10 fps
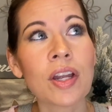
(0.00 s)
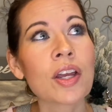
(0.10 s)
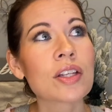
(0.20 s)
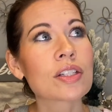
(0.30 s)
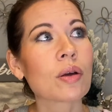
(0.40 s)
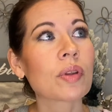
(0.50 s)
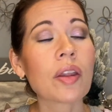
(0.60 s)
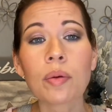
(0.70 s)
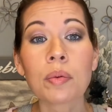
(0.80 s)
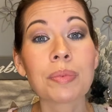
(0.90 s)
So the other
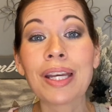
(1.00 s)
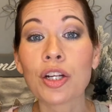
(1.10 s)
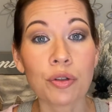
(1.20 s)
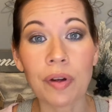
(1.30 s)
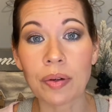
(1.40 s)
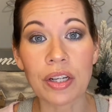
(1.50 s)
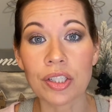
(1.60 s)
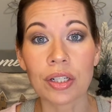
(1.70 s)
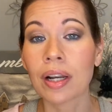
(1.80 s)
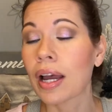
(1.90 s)
one would be a new
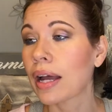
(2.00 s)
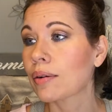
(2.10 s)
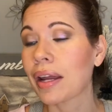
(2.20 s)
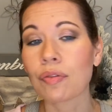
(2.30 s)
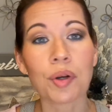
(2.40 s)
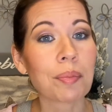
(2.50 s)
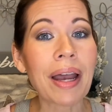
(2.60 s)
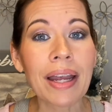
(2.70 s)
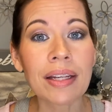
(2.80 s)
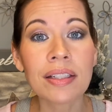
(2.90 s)
foundation. I don't have one in
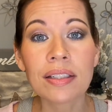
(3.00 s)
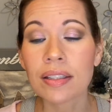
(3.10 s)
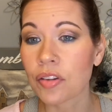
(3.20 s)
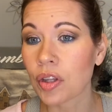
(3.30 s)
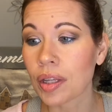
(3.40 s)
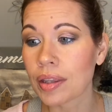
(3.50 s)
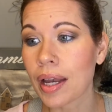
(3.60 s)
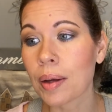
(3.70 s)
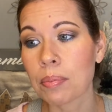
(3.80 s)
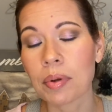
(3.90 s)
mind, nothing like
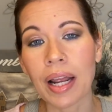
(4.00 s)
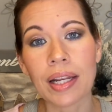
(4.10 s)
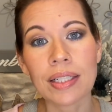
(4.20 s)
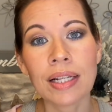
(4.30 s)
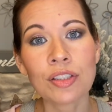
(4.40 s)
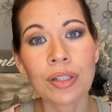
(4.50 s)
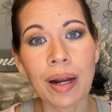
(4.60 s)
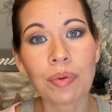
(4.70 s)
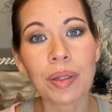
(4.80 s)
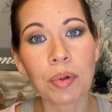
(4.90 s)
that, but I tend to not
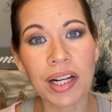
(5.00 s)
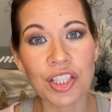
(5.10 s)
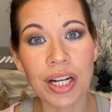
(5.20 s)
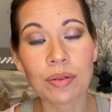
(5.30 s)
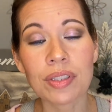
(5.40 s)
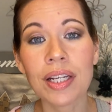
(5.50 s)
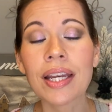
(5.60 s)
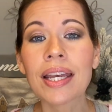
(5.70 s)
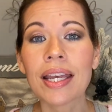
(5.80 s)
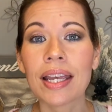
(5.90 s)
really branch out
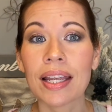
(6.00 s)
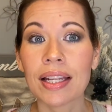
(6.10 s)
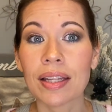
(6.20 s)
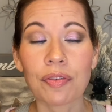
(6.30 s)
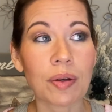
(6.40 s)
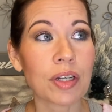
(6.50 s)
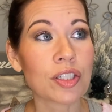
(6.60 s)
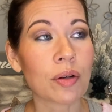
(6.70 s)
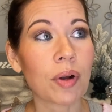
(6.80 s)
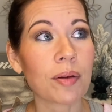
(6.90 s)
in the
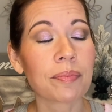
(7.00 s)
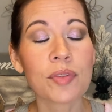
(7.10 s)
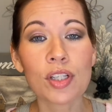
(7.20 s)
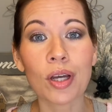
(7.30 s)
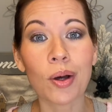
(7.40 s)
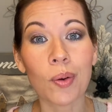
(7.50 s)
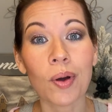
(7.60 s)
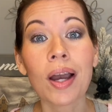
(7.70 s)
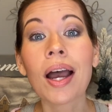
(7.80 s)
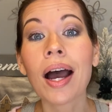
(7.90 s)
foundation realm. So
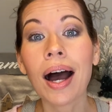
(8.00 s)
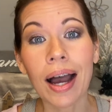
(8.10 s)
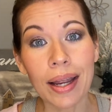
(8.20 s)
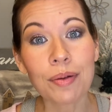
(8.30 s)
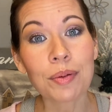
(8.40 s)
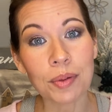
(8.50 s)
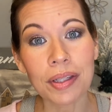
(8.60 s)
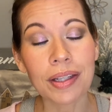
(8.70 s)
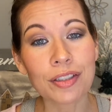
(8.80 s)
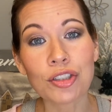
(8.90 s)
I would really
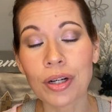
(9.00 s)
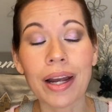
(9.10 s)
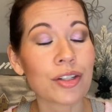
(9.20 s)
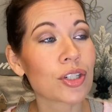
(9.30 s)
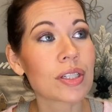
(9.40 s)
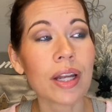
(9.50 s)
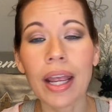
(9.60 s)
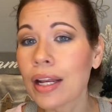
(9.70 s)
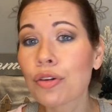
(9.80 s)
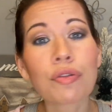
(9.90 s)
like to try just
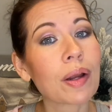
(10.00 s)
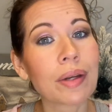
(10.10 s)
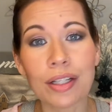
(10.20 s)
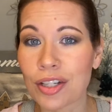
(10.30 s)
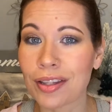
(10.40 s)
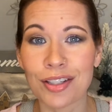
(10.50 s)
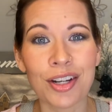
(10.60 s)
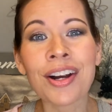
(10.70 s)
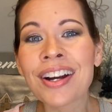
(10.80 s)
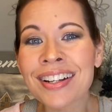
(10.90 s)
a new foundation this
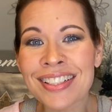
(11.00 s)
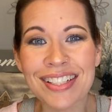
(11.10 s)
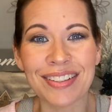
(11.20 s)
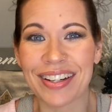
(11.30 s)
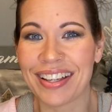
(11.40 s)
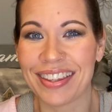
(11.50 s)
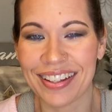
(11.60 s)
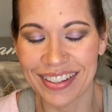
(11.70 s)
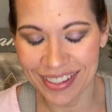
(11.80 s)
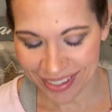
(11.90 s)
year and see what I think.